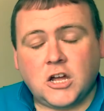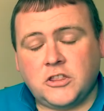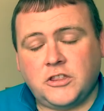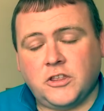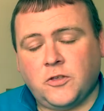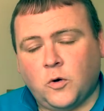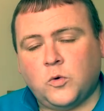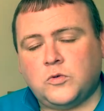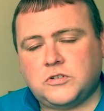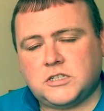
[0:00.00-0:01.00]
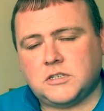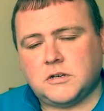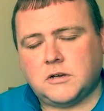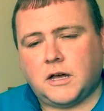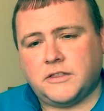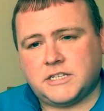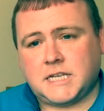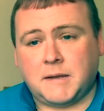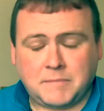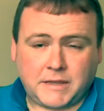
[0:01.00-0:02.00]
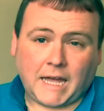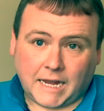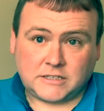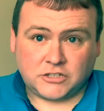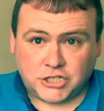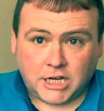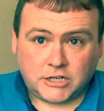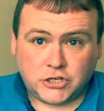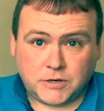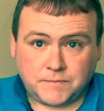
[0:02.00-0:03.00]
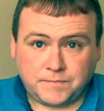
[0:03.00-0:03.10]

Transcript: Those are the same, but the actors change.